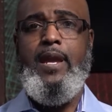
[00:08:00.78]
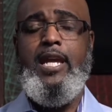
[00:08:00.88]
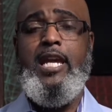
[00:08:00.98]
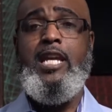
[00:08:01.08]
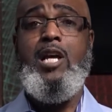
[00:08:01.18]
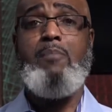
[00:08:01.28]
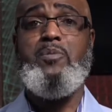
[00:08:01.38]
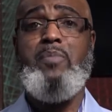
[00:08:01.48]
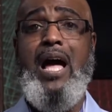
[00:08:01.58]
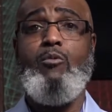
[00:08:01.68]
He comes
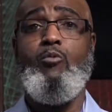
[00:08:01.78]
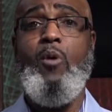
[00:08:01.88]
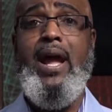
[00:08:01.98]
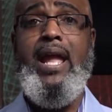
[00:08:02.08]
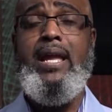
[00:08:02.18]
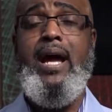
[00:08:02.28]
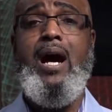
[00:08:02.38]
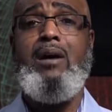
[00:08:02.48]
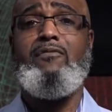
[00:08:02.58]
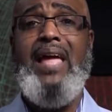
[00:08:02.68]
by way
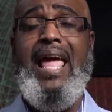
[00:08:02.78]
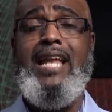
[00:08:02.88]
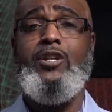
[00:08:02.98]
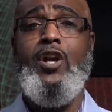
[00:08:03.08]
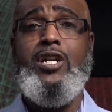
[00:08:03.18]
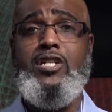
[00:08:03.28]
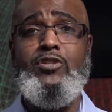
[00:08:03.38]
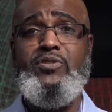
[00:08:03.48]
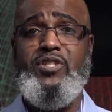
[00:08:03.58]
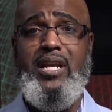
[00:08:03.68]
of an
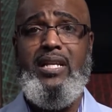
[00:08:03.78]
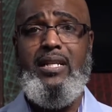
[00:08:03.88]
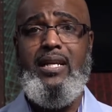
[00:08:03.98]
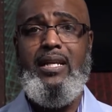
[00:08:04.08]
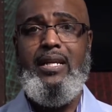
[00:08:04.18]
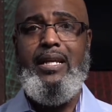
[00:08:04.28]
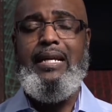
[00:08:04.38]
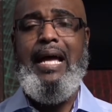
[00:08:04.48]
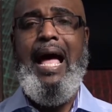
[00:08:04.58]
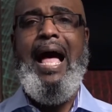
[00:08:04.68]
urging.
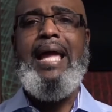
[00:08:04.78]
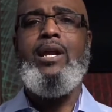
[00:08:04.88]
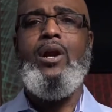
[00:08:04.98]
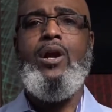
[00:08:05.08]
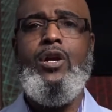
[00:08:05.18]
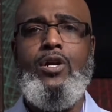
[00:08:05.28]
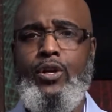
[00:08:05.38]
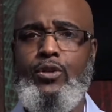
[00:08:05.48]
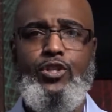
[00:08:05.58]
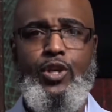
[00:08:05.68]
I
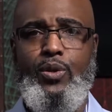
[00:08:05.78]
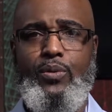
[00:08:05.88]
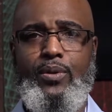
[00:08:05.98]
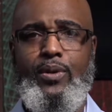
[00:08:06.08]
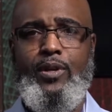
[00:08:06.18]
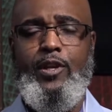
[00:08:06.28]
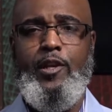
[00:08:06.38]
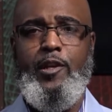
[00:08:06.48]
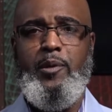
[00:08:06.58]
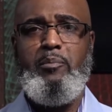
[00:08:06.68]
urge you,
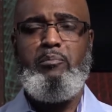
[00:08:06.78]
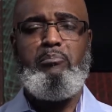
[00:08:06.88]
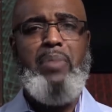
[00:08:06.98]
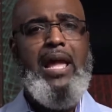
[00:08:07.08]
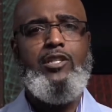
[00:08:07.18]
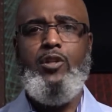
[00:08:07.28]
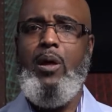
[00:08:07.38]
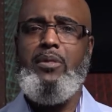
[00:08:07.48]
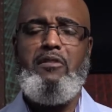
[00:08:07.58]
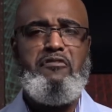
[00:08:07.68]
based
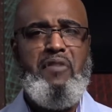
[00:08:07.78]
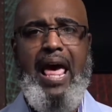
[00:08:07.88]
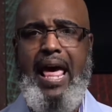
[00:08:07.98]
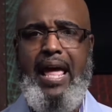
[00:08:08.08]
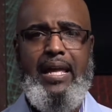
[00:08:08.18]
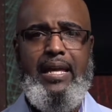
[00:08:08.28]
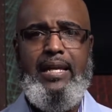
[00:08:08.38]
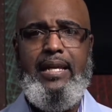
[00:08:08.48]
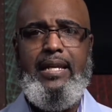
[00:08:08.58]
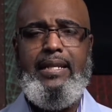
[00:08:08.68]
on the fact
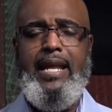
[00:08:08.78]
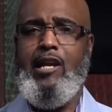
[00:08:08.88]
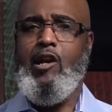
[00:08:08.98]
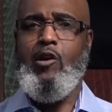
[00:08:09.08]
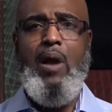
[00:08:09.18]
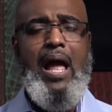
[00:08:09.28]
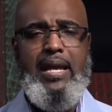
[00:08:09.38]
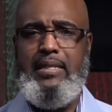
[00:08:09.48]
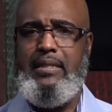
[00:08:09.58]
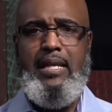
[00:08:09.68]
that
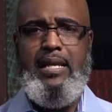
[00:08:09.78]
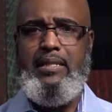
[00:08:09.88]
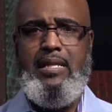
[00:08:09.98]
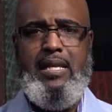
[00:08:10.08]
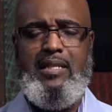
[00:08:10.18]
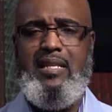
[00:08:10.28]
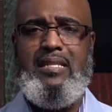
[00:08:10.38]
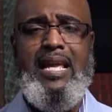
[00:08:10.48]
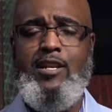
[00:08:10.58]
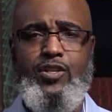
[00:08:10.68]
Christ is the
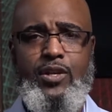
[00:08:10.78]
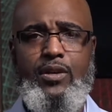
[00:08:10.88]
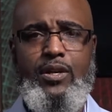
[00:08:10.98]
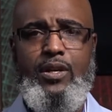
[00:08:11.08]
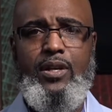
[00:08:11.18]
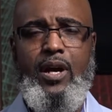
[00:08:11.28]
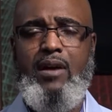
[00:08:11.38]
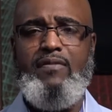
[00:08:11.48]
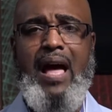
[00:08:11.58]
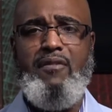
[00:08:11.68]
center
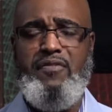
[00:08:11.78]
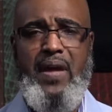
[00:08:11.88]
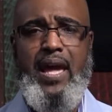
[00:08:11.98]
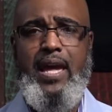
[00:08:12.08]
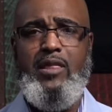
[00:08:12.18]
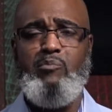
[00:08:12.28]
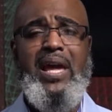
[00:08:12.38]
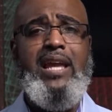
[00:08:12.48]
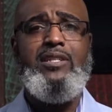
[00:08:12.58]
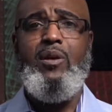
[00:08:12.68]
of our faith,
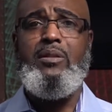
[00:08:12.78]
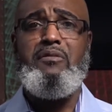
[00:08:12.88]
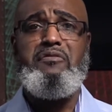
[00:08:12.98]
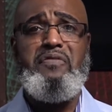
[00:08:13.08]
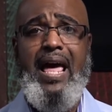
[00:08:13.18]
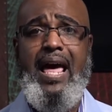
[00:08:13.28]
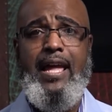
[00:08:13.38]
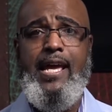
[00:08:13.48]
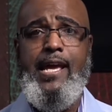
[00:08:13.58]
based on the fact